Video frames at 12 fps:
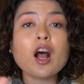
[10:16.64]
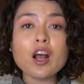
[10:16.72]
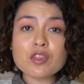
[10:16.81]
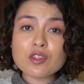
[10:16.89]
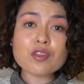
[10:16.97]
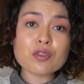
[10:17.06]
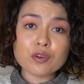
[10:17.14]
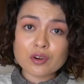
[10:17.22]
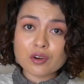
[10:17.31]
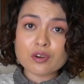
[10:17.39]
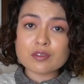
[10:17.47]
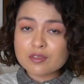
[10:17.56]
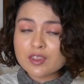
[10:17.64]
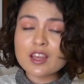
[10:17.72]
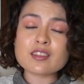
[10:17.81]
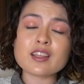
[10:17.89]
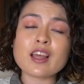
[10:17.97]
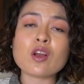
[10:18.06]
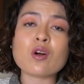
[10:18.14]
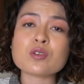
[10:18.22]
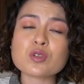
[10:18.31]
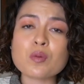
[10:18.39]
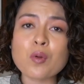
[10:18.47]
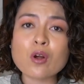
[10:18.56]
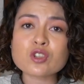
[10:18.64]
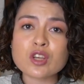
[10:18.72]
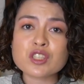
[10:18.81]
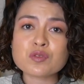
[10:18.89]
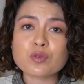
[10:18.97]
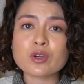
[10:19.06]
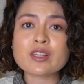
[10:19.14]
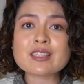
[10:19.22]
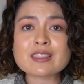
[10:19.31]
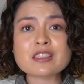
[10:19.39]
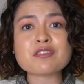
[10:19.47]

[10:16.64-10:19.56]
Another thing that I also apologize for is